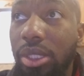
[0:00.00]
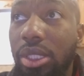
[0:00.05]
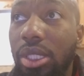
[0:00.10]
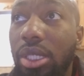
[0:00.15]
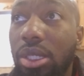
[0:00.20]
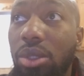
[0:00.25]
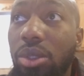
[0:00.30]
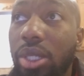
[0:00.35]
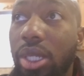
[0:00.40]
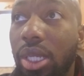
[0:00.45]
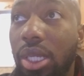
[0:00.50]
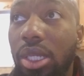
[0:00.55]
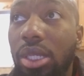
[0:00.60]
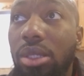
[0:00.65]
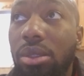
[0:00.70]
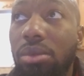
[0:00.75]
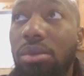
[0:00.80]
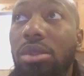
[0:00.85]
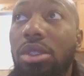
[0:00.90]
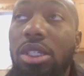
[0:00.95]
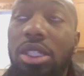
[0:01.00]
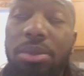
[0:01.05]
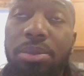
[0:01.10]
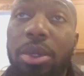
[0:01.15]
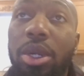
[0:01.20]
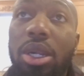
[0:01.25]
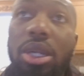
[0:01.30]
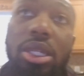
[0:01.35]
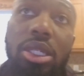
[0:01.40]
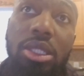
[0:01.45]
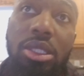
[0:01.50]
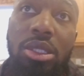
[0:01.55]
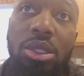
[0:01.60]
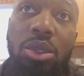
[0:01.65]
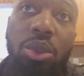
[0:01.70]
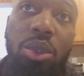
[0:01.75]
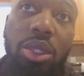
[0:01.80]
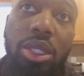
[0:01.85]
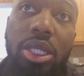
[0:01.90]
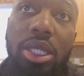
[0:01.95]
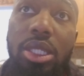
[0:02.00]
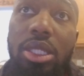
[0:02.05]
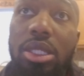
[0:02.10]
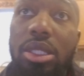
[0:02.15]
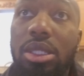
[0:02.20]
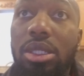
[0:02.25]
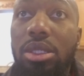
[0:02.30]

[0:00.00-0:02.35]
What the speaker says: saying, okay, this party is doing it